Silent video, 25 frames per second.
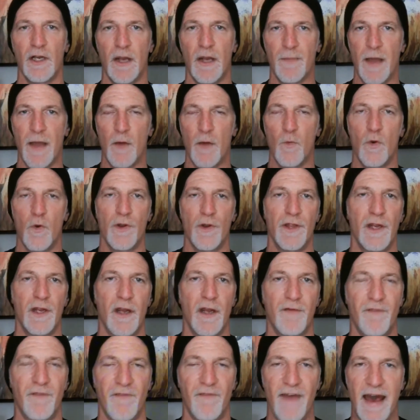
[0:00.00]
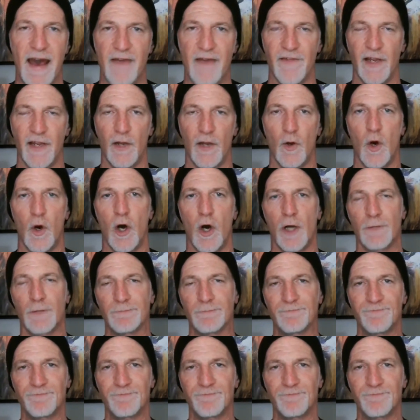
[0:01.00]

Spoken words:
I'm not worthy enough of having it all.